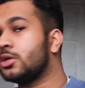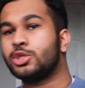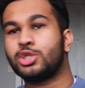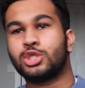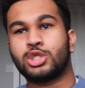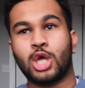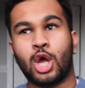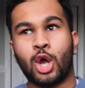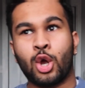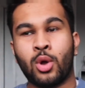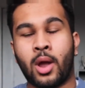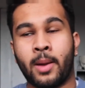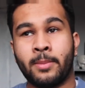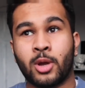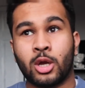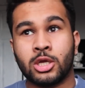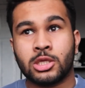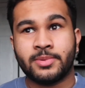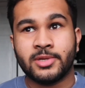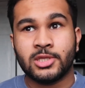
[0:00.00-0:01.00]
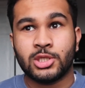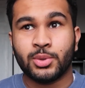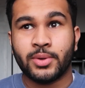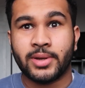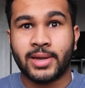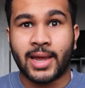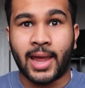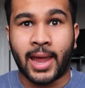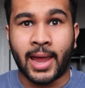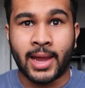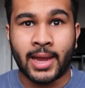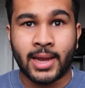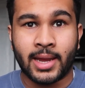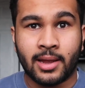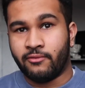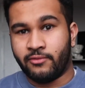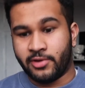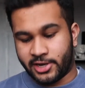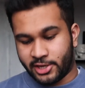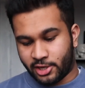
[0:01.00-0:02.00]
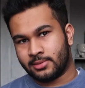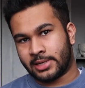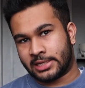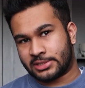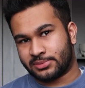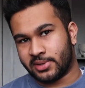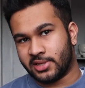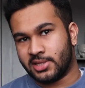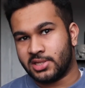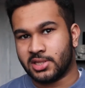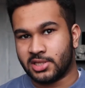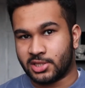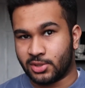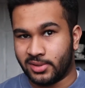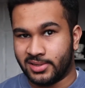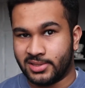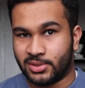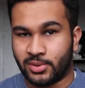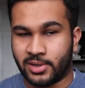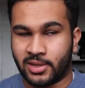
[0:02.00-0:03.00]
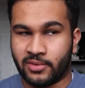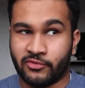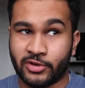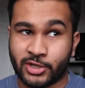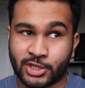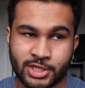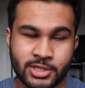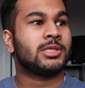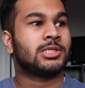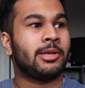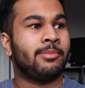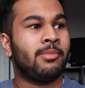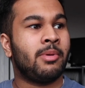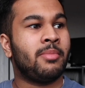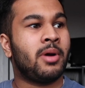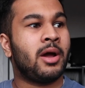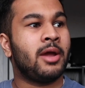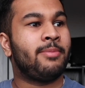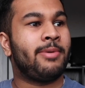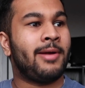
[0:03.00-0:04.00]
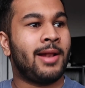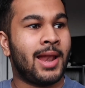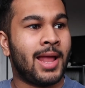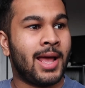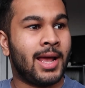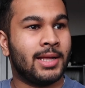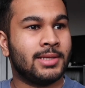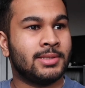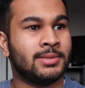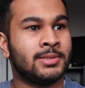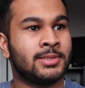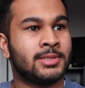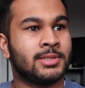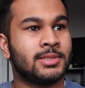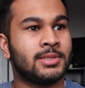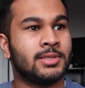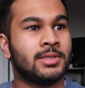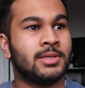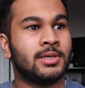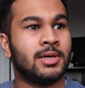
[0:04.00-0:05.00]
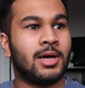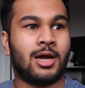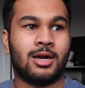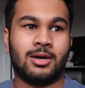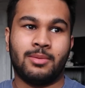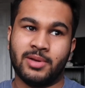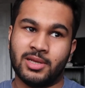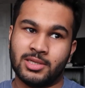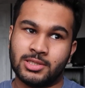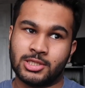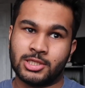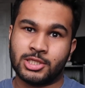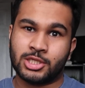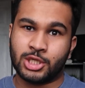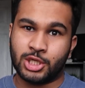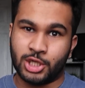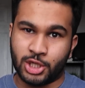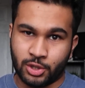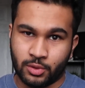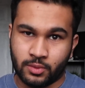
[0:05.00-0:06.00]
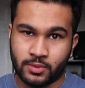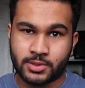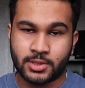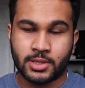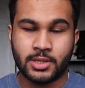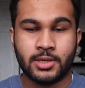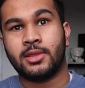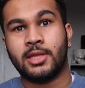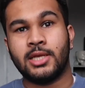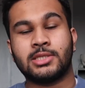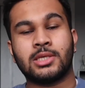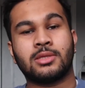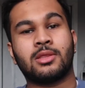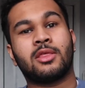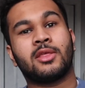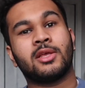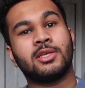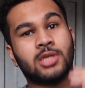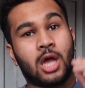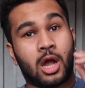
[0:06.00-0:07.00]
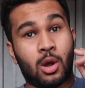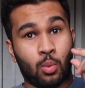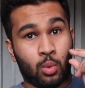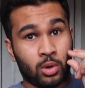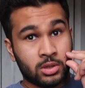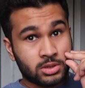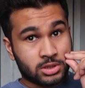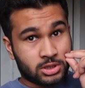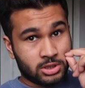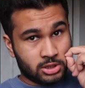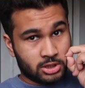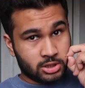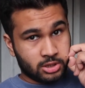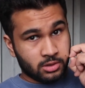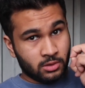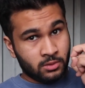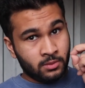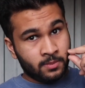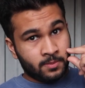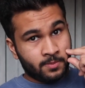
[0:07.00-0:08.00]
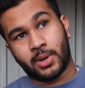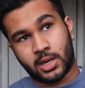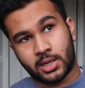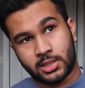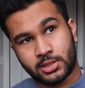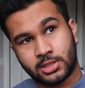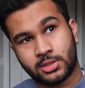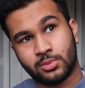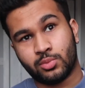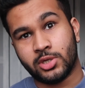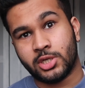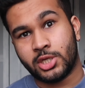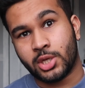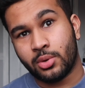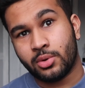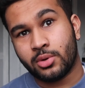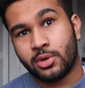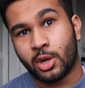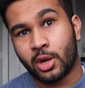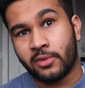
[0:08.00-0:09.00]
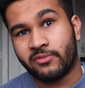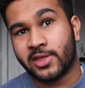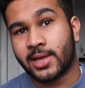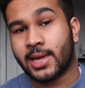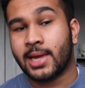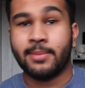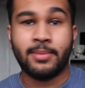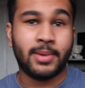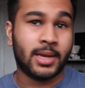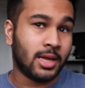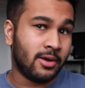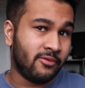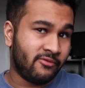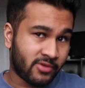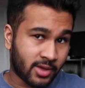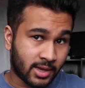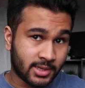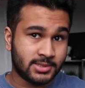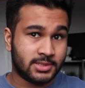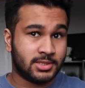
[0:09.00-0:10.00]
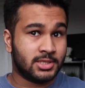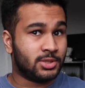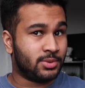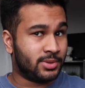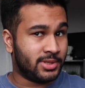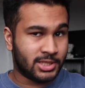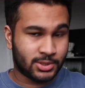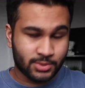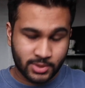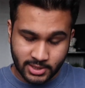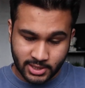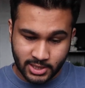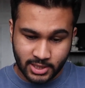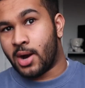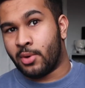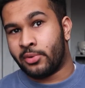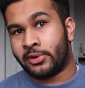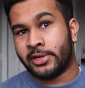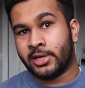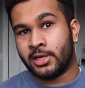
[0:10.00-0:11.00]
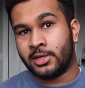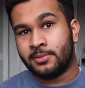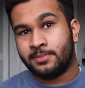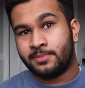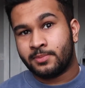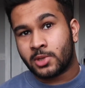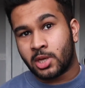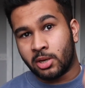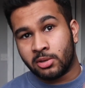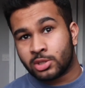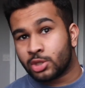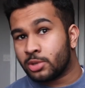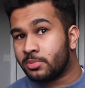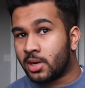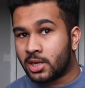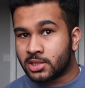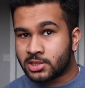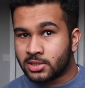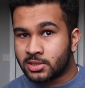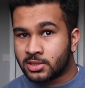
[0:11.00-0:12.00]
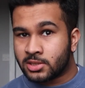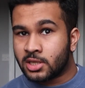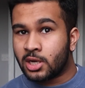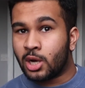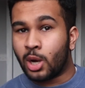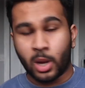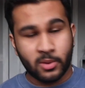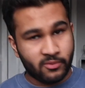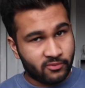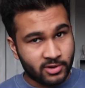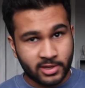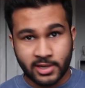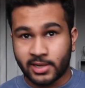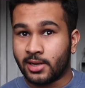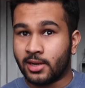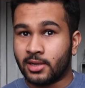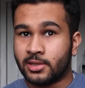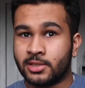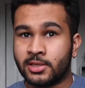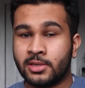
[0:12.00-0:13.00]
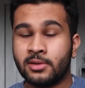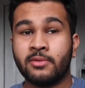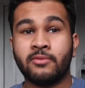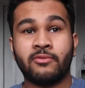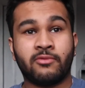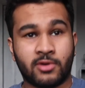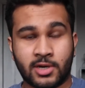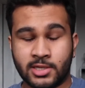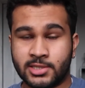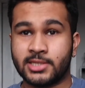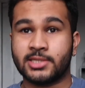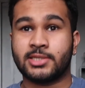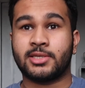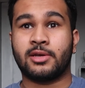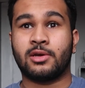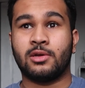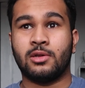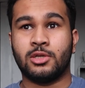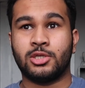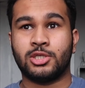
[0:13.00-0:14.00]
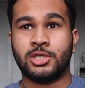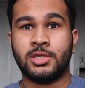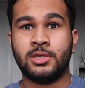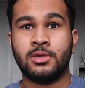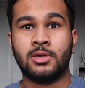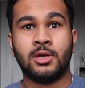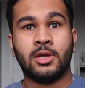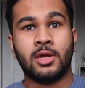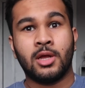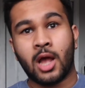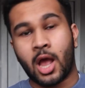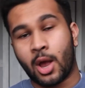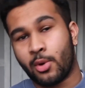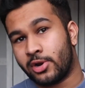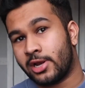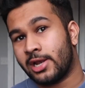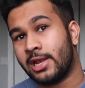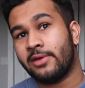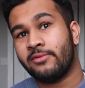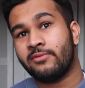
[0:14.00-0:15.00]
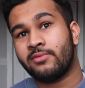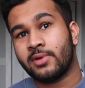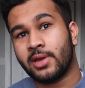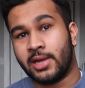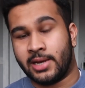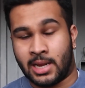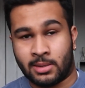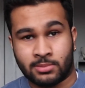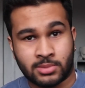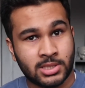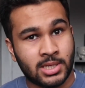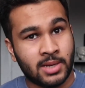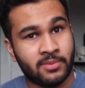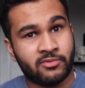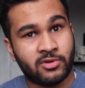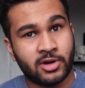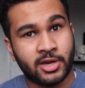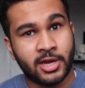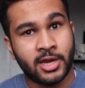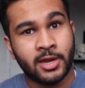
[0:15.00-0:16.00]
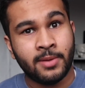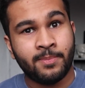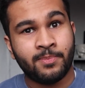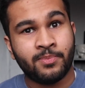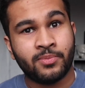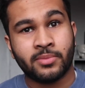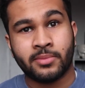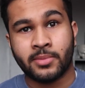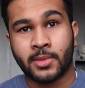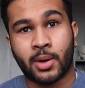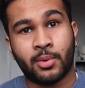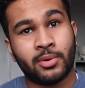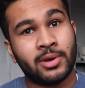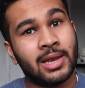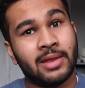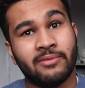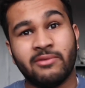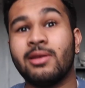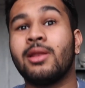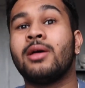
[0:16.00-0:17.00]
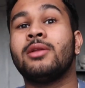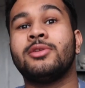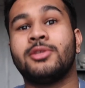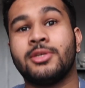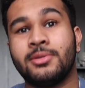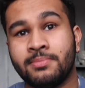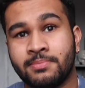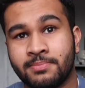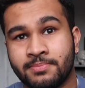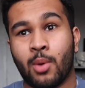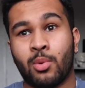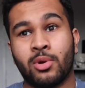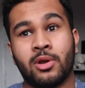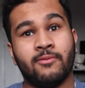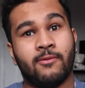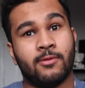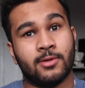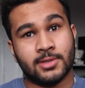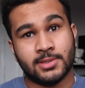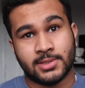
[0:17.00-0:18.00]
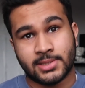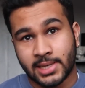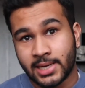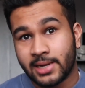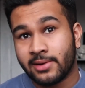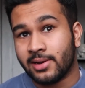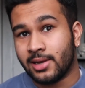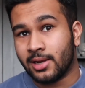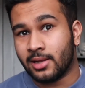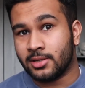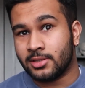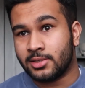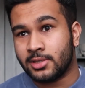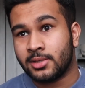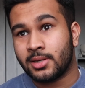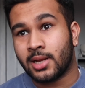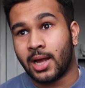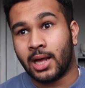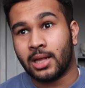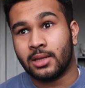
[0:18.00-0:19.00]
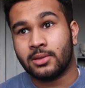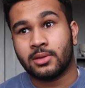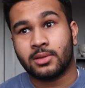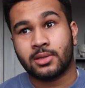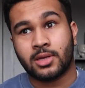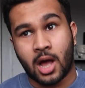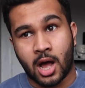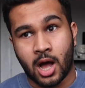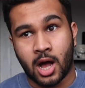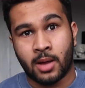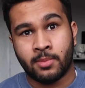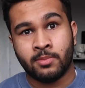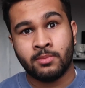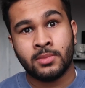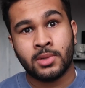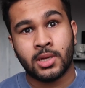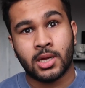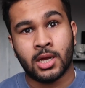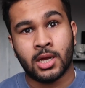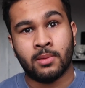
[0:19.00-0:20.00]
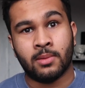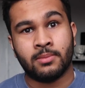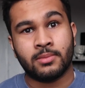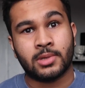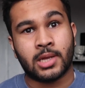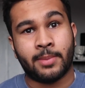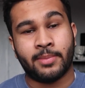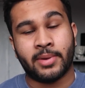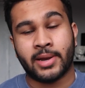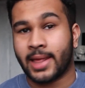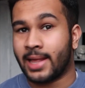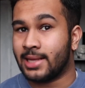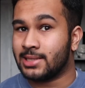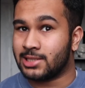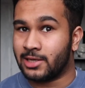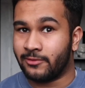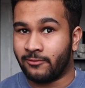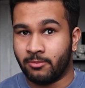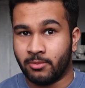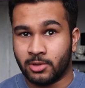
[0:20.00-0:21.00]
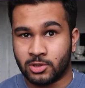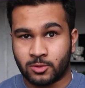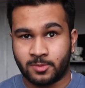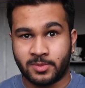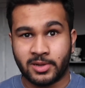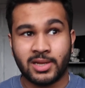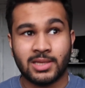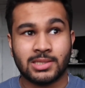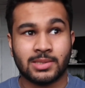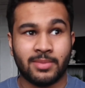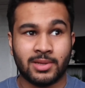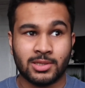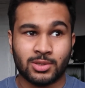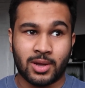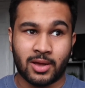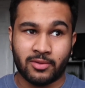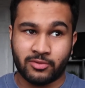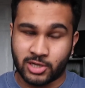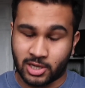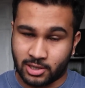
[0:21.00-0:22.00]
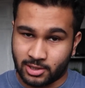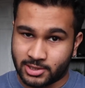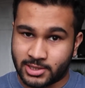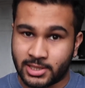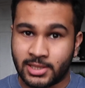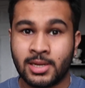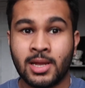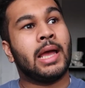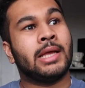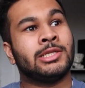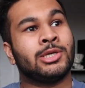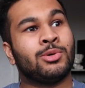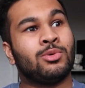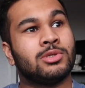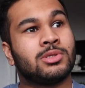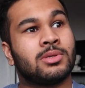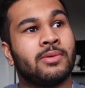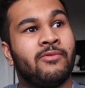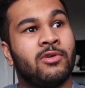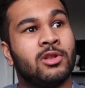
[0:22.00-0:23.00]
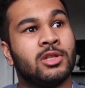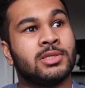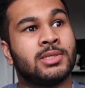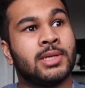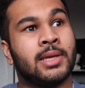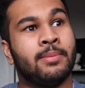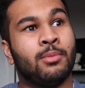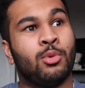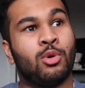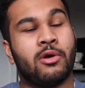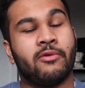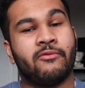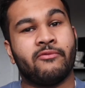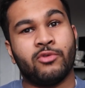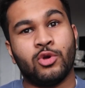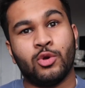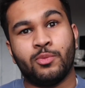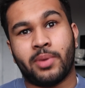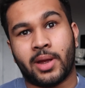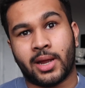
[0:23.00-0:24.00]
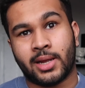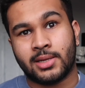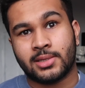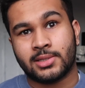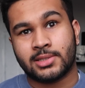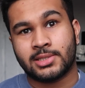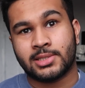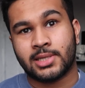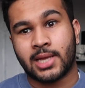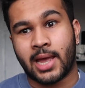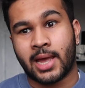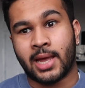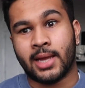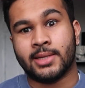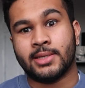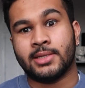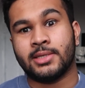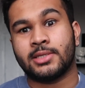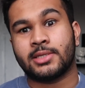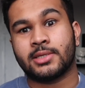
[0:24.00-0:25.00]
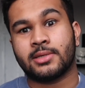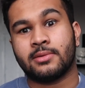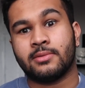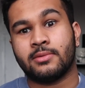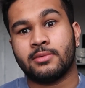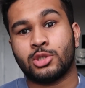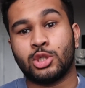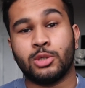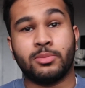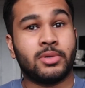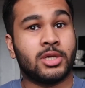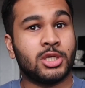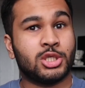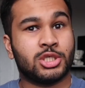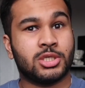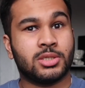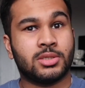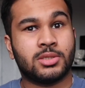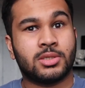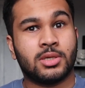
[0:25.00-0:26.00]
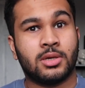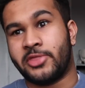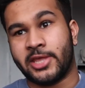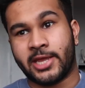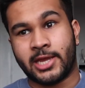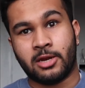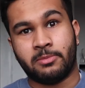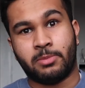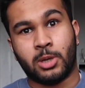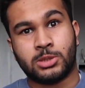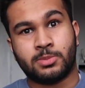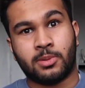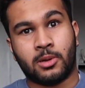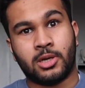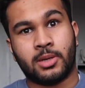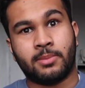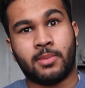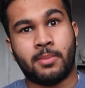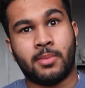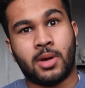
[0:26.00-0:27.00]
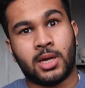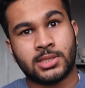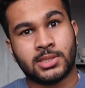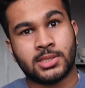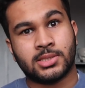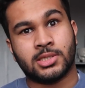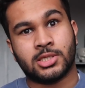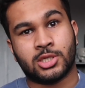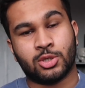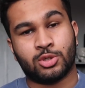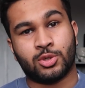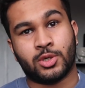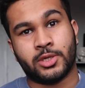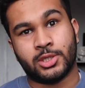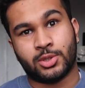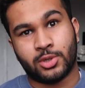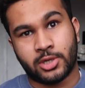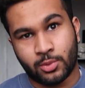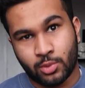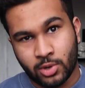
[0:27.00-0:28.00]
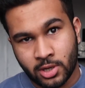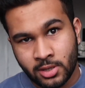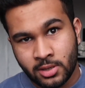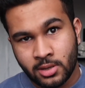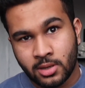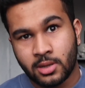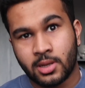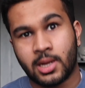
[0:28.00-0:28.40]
So I'm going to be doing a video next week, the 2020 vision. Some of my plans are a bit skewed. These are the things I want to do, but we don't know if they're going to be confined to 2020. I want to go and do a master's, hopefully in London, forensic psychology. I want to live in Amsterdam for a year. I want to live in London. I want to volunteer in London at Calm, campaign against living miserably. It's a mental health charity, and I want to volunteer more at food banks and soup kitchens. I'm thinking of postponing my masters until 2021.